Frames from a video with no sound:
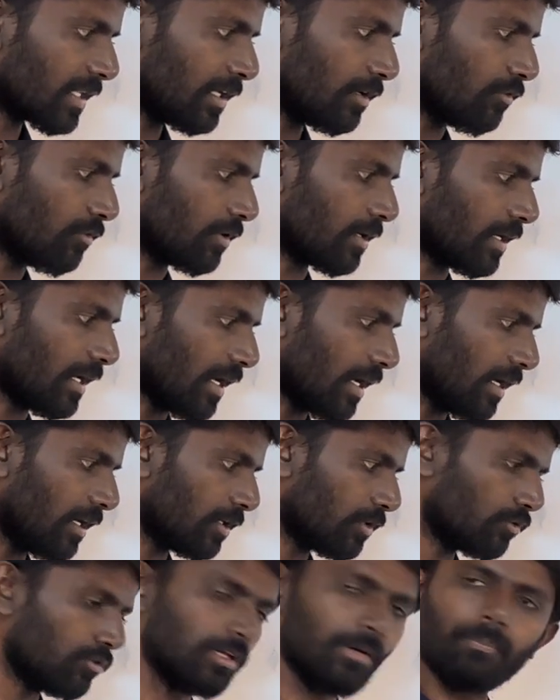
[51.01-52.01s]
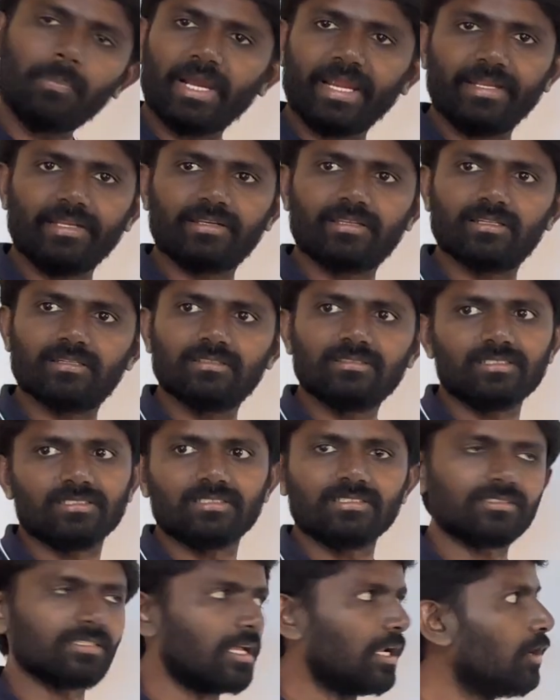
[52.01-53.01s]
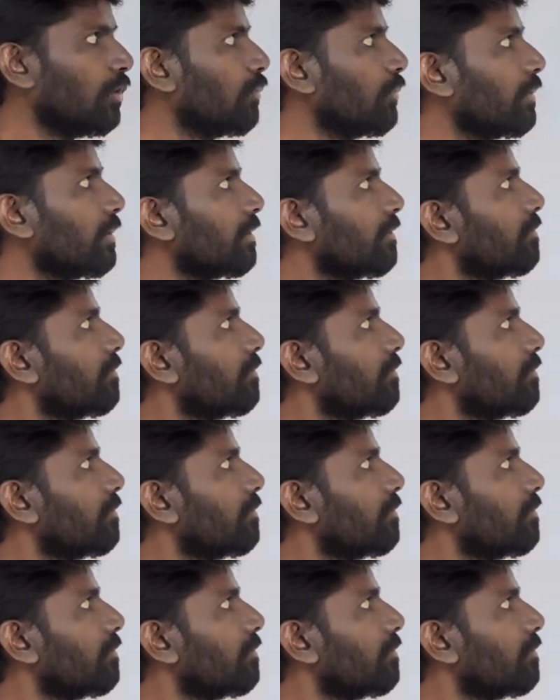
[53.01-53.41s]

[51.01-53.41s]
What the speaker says: to the pointer. This is allowed.